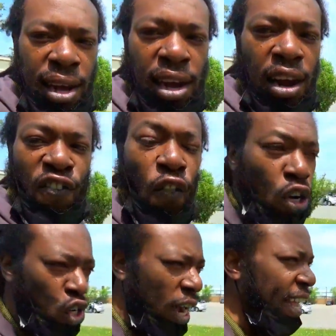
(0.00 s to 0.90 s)
and full
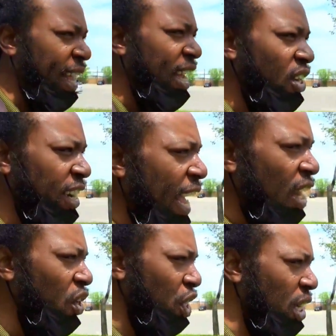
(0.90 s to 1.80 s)
joy and the
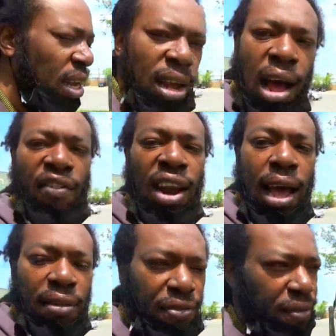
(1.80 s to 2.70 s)
energy of life.